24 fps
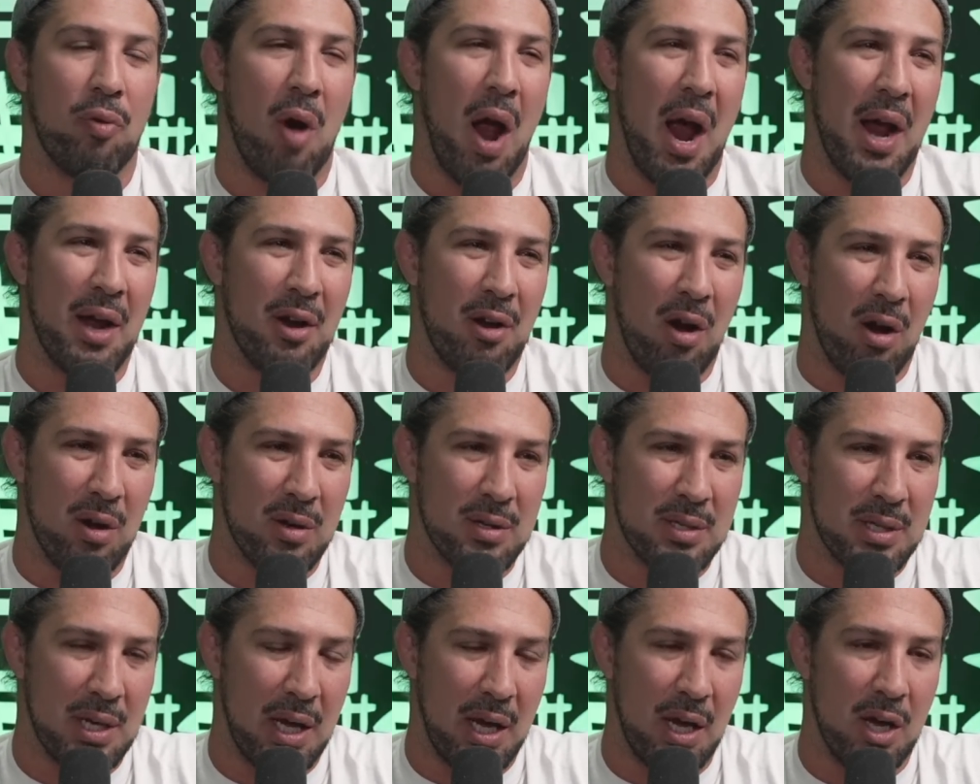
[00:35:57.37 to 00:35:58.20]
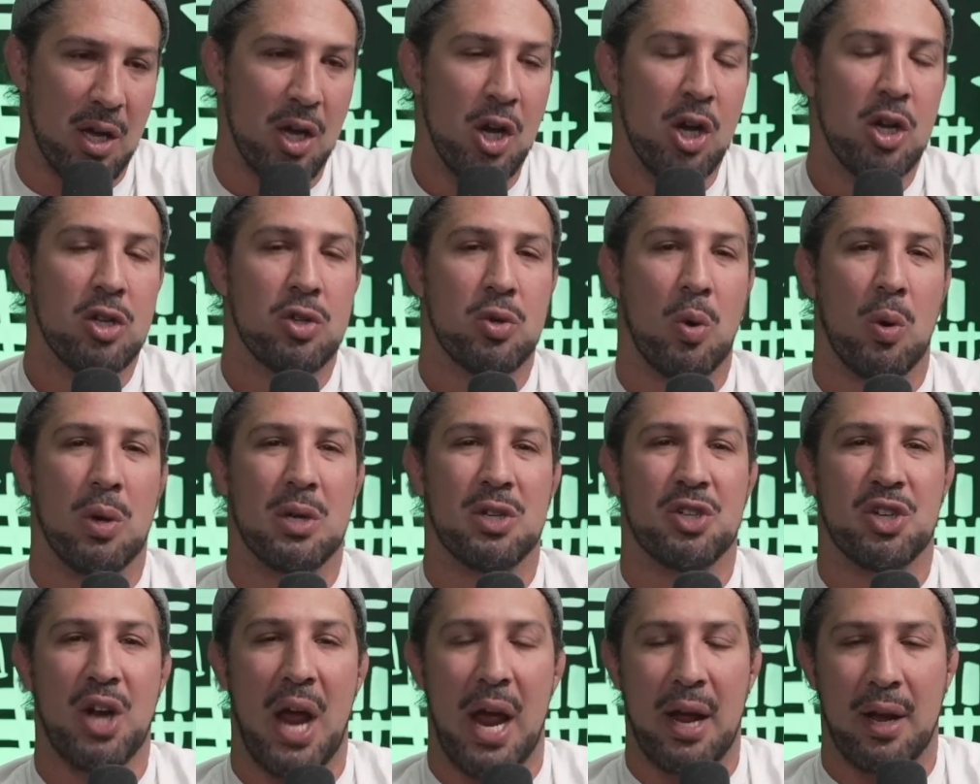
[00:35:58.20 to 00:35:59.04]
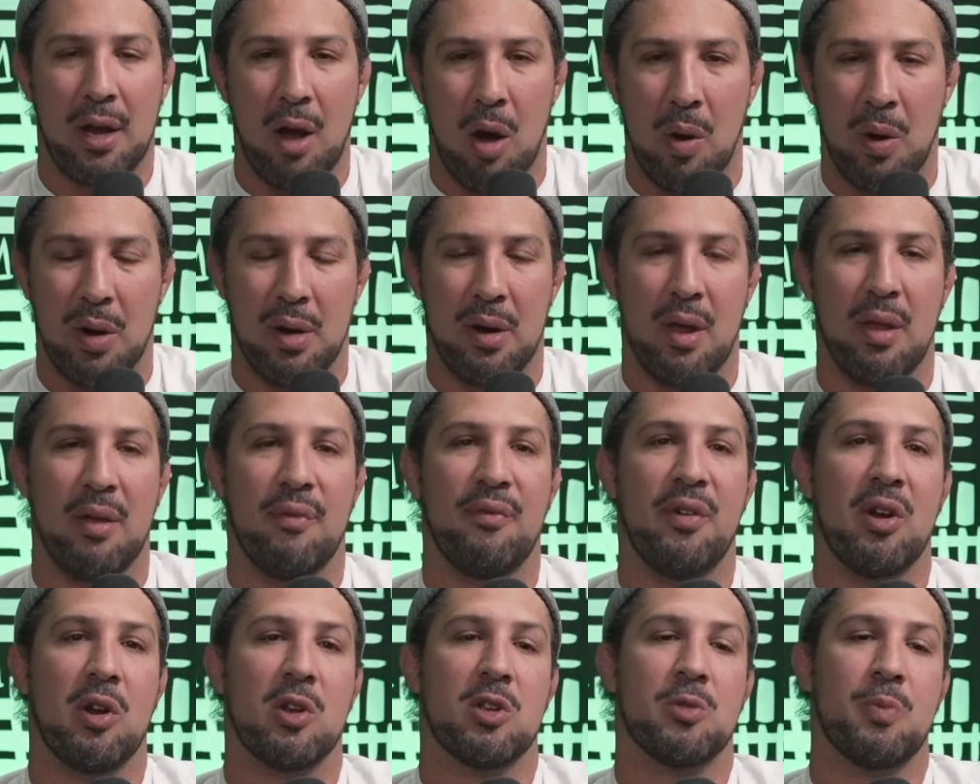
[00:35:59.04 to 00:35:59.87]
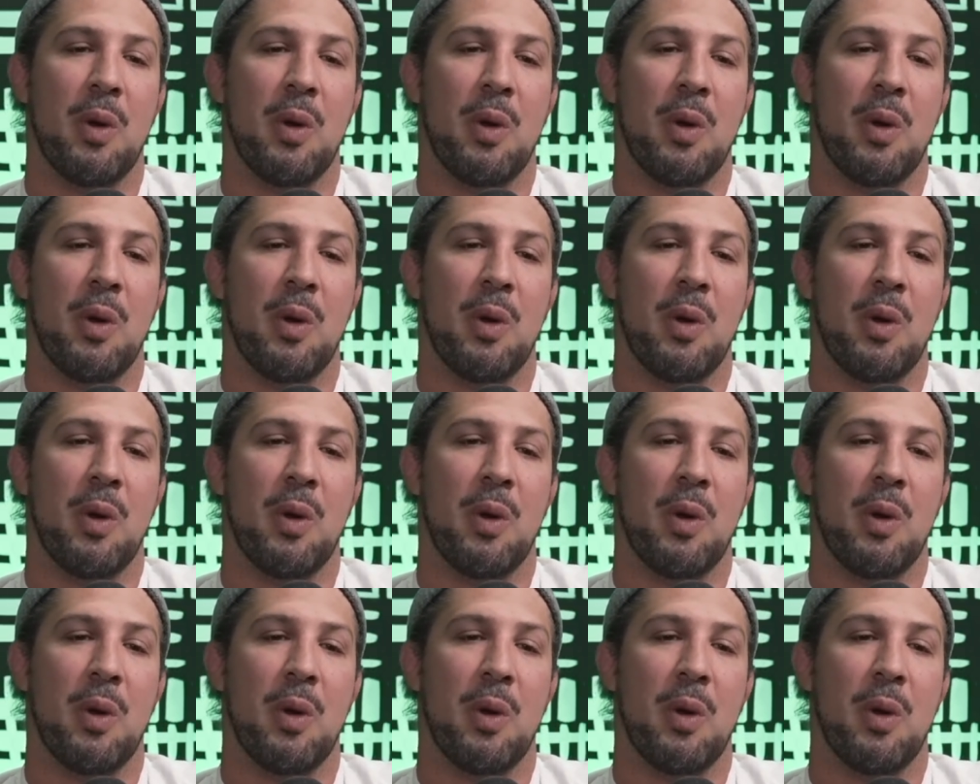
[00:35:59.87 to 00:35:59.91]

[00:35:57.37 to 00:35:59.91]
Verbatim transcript: Ryan Garcia, George Janko, another very